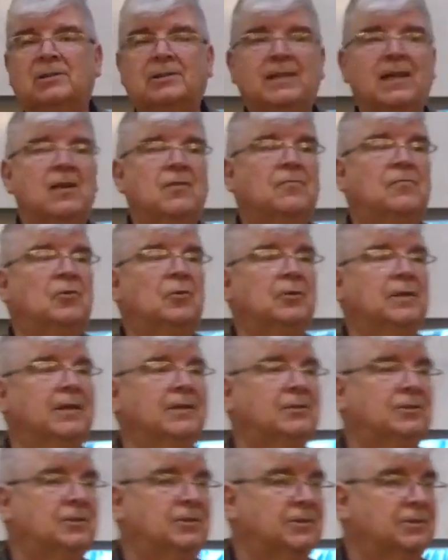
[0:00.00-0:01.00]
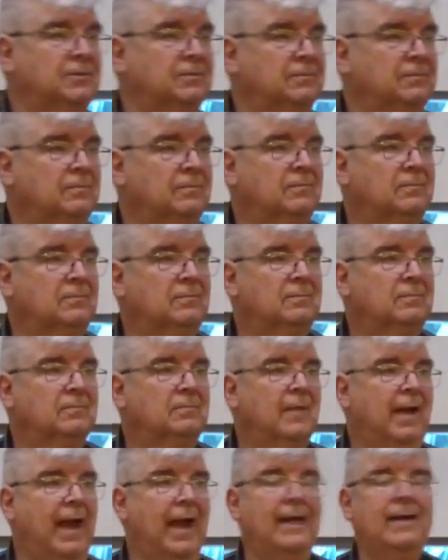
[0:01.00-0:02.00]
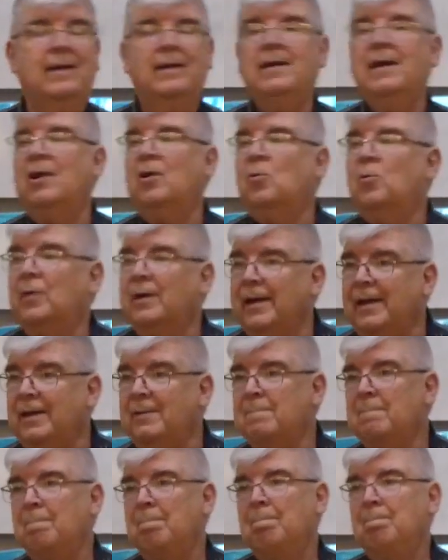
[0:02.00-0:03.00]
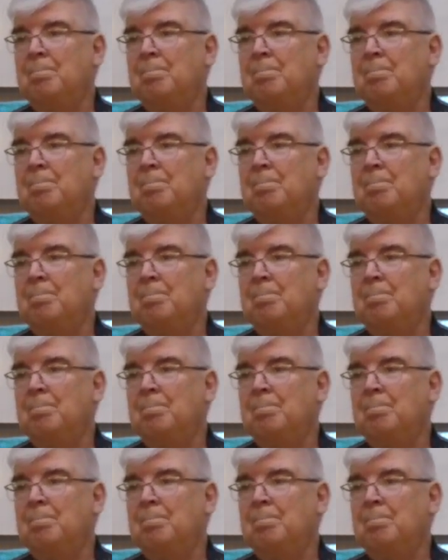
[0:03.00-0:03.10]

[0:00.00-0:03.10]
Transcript: sinfulness and iniquity,